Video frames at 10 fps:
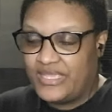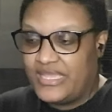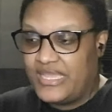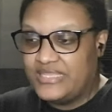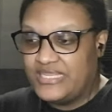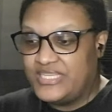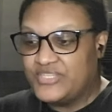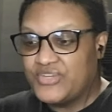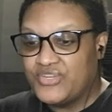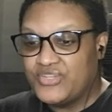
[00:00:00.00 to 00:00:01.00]
And then she
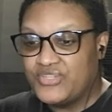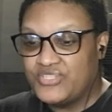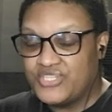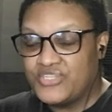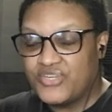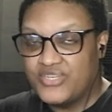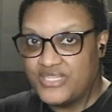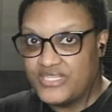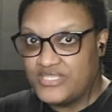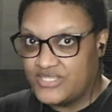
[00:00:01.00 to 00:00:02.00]
turned
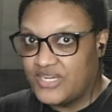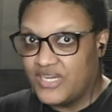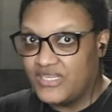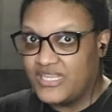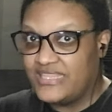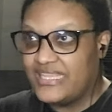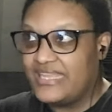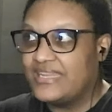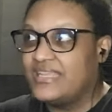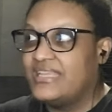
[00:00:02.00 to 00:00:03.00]
into Tharn, and
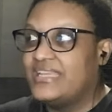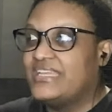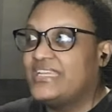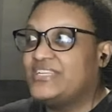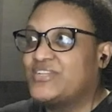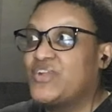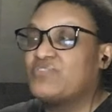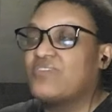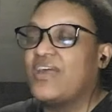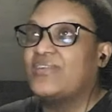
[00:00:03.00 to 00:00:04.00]
then he turned
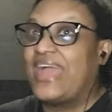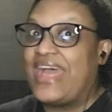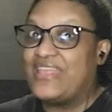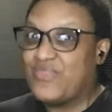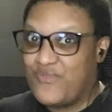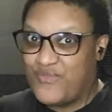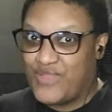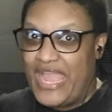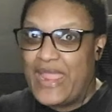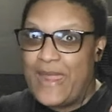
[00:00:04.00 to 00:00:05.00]
around, and the
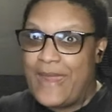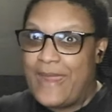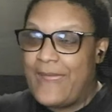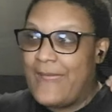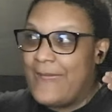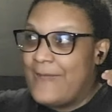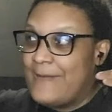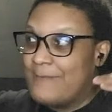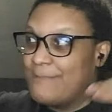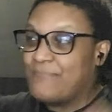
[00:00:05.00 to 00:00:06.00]
flying
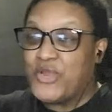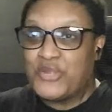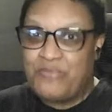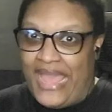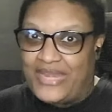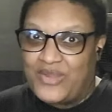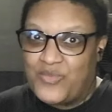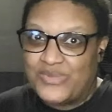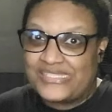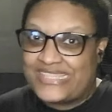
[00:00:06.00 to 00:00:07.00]
birdman
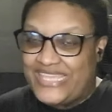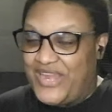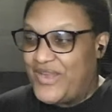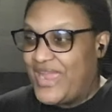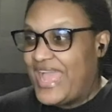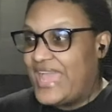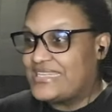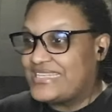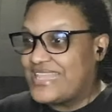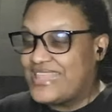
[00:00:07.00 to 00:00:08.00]
was there,
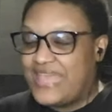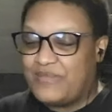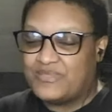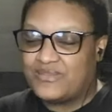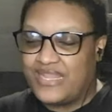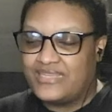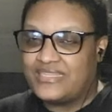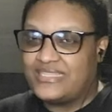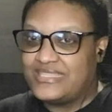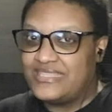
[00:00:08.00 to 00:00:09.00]
and the episode
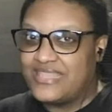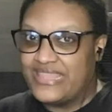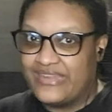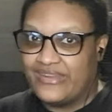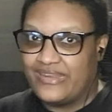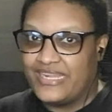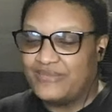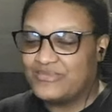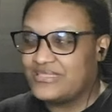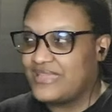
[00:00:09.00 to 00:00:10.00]
ended there, and
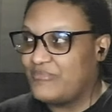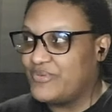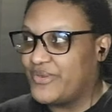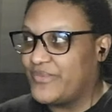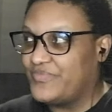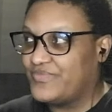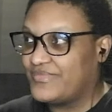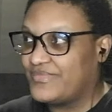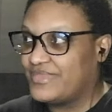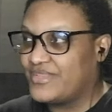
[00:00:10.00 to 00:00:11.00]
I'm just like, bro,
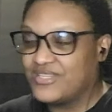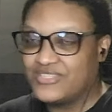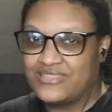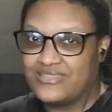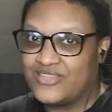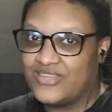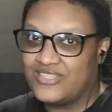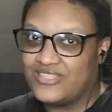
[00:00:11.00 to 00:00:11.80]
you can't just do